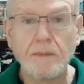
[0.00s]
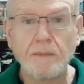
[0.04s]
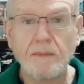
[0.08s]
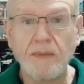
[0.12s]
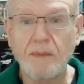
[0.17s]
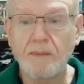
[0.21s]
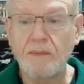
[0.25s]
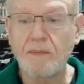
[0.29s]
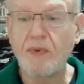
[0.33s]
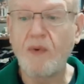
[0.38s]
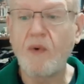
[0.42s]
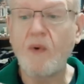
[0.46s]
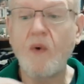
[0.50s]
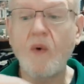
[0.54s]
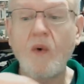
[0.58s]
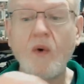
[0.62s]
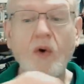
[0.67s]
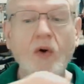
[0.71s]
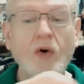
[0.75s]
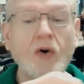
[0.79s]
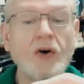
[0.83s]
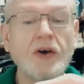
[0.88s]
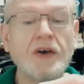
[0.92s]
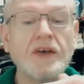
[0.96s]
but
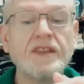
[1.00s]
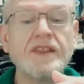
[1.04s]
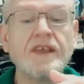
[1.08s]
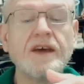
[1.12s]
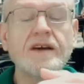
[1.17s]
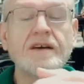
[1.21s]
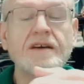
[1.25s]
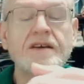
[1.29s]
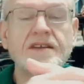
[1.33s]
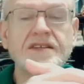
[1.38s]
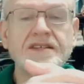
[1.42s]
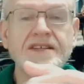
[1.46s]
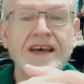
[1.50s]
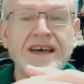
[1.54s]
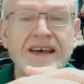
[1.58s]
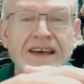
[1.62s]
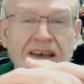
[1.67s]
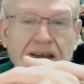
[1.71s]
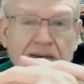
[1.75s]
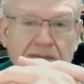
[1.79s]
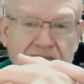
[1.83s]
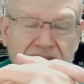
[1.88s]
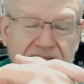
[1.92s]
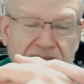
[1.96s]
boy, there are
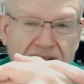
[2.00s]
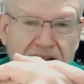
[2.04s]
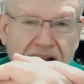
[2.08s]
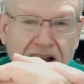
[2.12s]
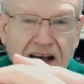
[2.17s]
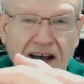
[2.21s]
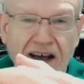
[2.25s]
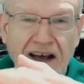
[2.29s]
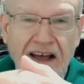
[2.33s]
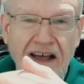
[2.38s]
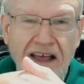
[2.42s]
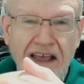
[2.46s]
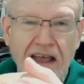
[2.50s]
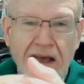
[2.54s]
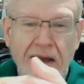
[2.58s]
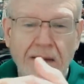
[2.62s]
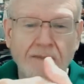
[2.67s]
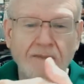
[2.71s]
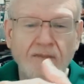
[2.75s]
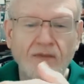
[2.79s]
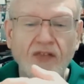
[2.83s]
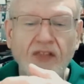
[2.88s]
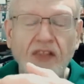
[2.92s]
times that I am